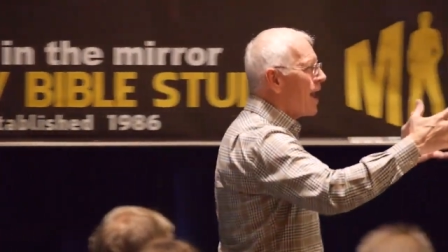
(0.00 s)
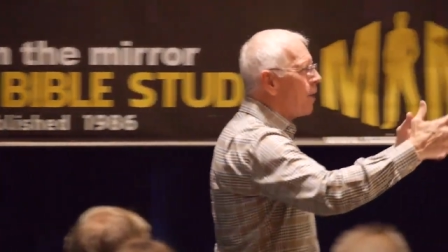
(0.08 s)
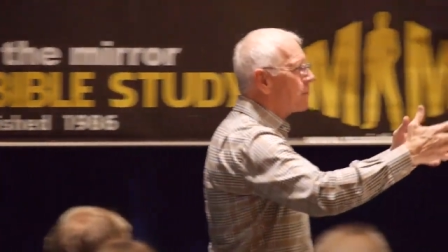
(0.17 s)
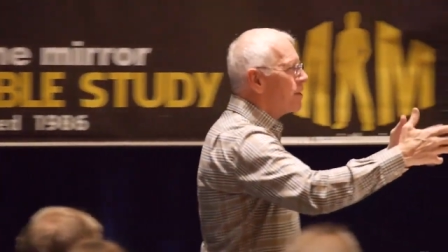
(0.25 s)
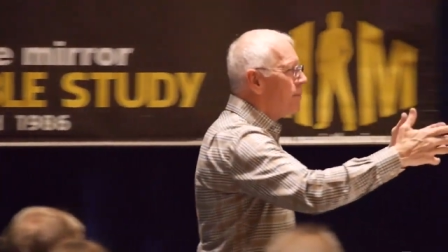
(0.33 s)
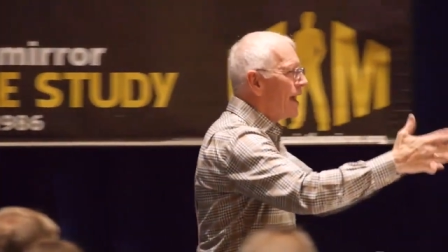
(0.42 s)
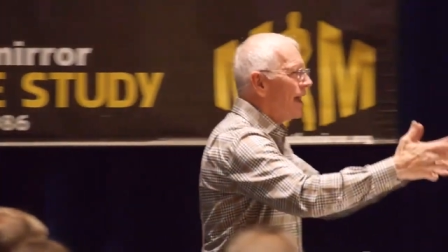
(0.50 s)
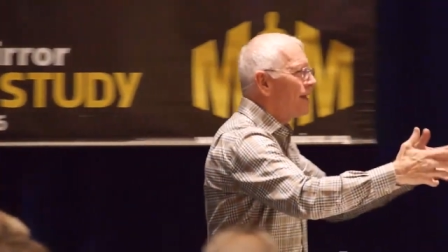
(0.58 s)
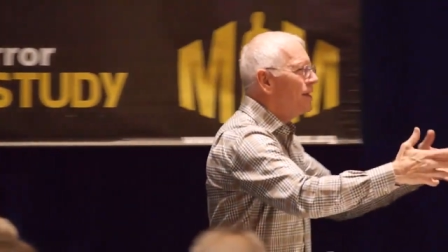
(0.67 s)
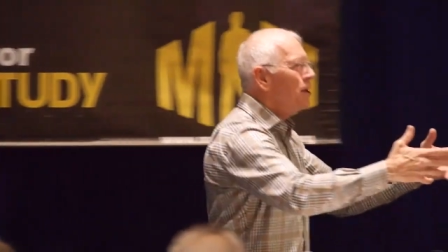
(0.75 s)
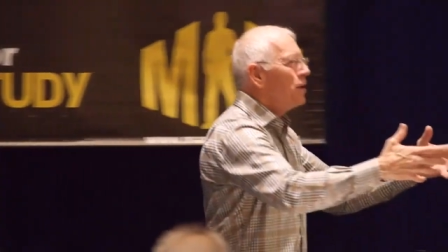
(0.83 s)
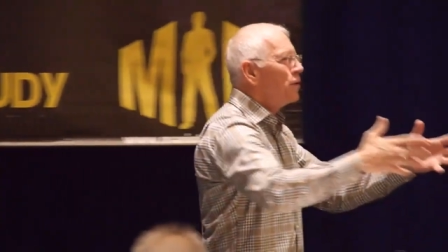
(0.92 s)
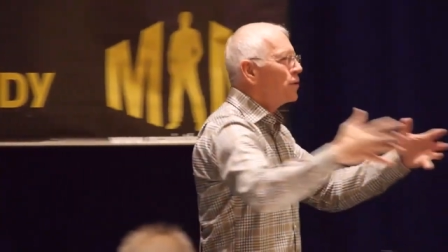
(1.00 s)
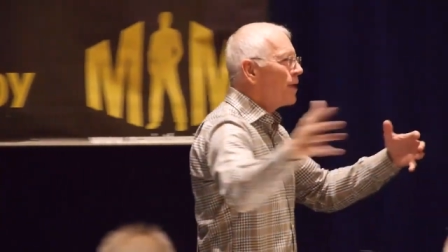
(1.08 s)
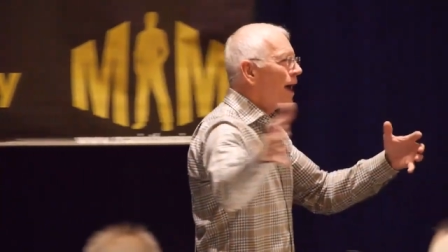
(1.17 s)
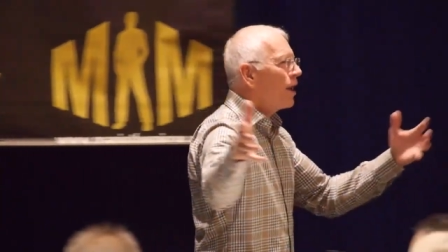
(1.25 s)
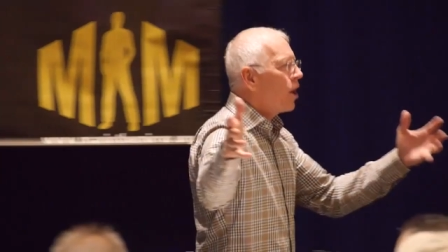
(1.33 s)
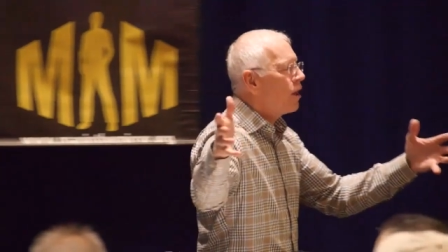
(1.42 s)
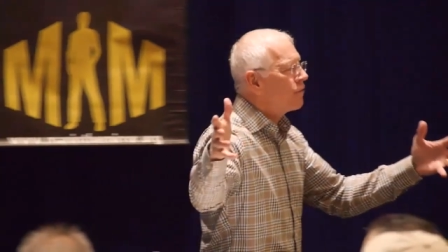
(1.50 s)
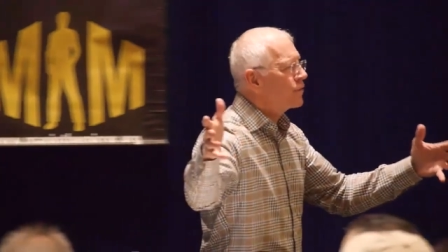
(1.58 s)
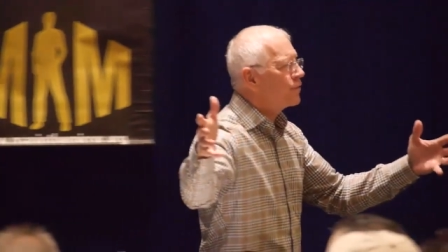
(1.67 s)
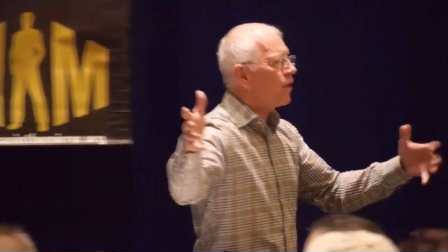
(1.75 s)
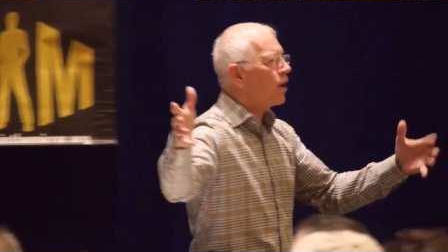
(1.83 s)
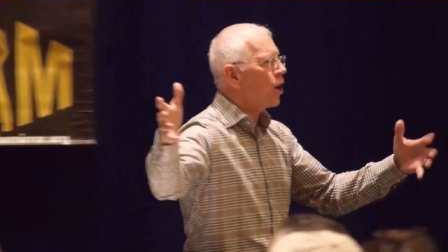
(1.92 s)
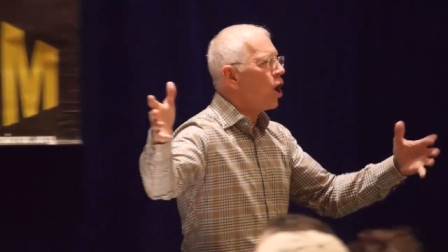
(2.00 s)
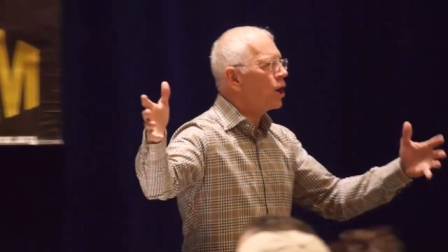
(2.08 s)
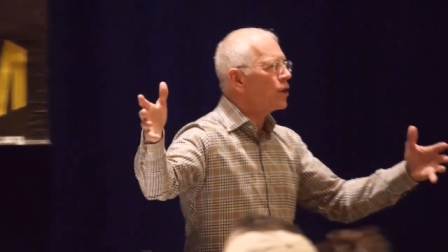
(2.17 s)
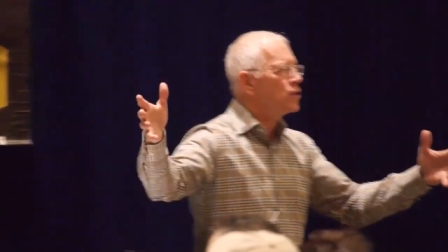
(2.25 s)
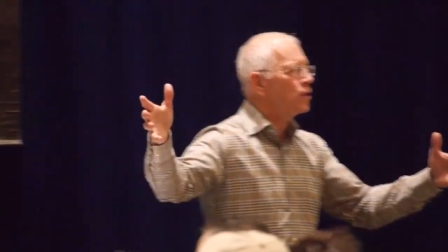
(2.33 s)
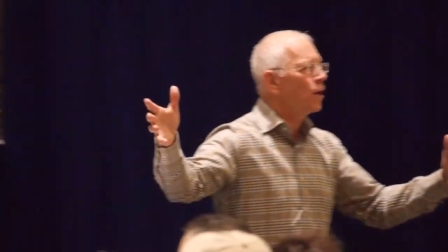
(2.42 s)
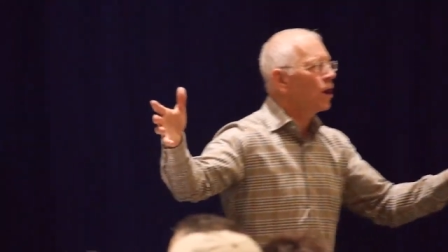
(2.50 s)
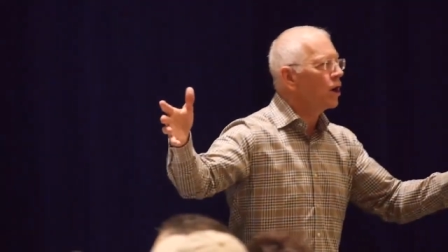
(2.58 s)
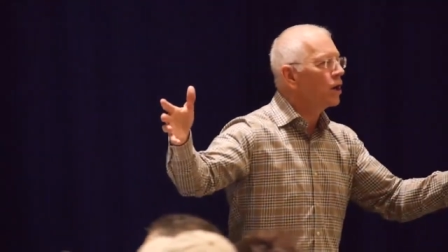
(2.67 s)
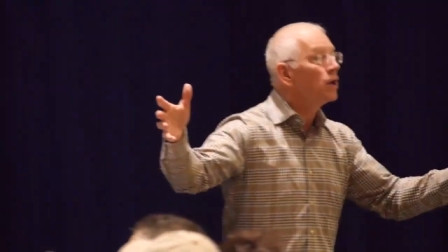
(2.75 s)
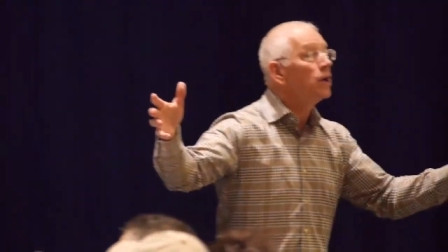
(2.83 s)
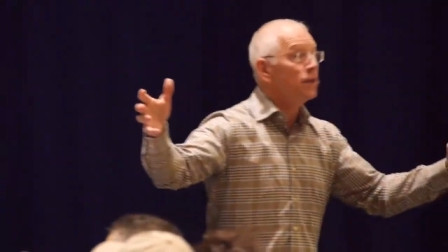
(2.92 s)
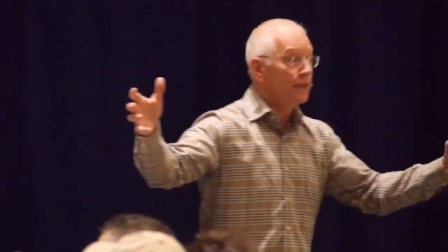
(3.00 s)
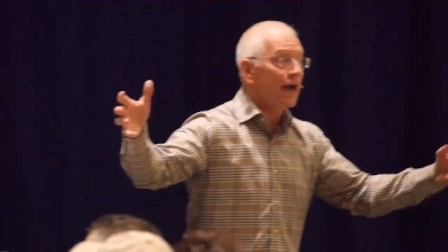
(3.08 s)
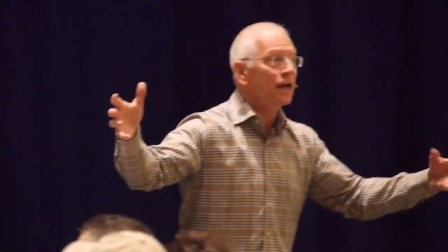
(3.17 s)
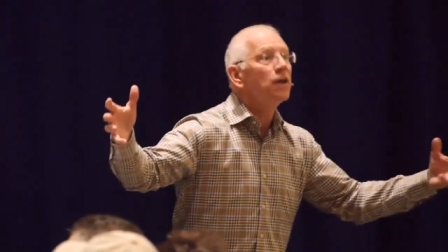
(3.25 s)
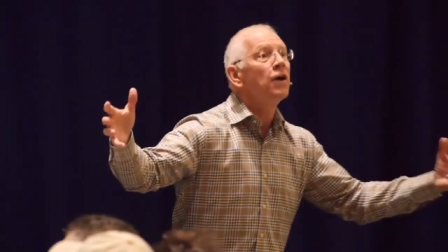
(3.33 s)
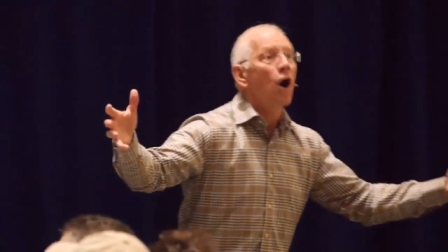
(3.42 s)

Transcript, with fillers: to help the man who's not as far along as you are yet